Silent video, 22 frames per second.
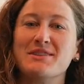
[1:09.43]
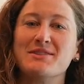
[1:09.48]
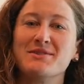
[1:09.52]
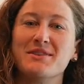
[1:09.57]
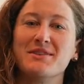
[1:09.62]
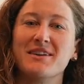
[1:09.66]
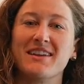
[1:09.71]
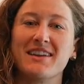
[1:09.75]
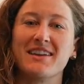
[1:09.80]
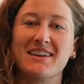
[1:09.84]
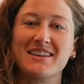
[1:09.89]

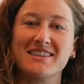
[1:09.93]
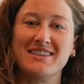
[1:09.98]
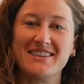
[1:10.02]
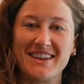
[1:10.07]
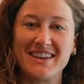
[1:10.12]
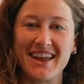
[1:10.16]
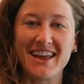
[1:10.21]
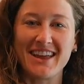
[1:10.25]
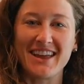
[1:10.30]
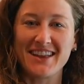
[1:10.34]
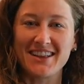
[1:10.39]
doing a
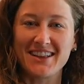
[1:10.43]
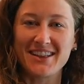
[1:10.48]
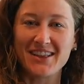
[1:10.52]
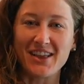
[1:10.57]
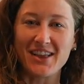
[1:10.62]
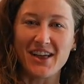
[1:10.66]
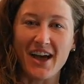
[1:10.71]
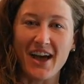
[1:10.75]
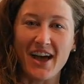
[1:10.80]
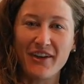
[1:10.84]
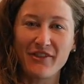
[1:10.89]
day in the
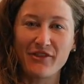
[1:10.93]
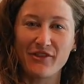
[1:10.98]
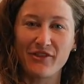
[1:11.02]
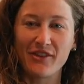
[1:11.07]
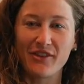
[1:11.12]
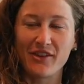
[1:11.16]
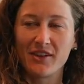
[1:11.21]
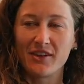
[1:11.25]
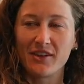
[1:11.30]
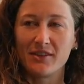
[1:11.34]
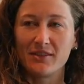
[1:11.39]
life
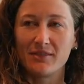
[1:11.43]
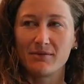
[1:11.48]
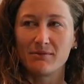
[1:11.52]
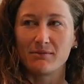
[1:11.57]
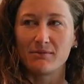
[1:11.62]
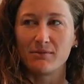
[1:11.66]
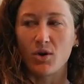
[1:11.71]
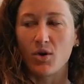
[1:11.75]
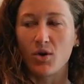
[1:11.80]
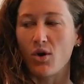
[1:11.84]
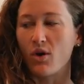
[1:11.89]

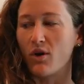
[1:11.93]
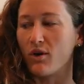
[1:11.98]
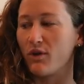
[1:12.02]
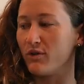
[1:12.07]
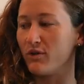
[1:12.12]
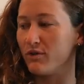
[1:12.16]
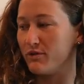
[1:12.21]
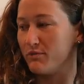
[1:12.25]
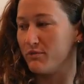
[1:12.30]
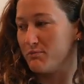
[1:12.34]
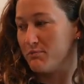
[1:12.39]

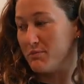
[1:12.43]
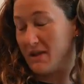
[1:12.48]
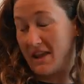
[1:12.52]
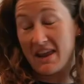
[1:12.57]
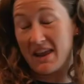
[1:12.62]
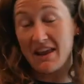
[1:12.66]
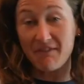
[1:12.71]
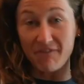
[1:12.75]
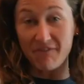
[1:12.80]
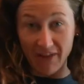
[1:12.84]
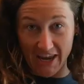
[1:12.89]
of
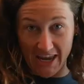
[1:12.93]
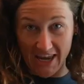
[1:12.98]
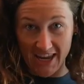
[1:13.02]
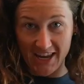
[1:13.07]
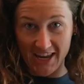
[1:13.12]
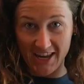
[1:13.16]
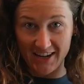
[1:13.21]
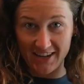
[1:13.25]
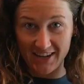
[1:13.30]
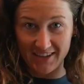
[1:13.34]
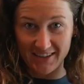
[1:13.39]
being a
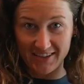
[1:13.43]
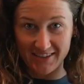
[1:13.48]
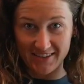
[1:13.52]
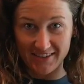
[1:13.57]
vegan,